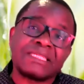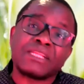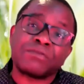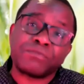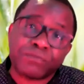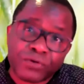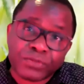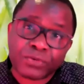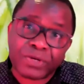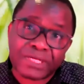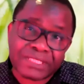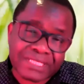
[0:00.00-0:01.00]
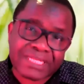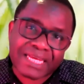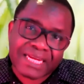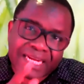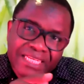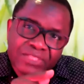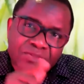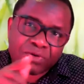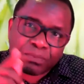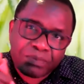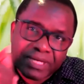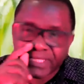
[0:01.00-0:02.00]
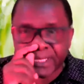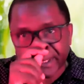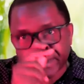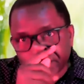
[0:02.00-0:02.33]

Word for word: The fourth one, rite of passage.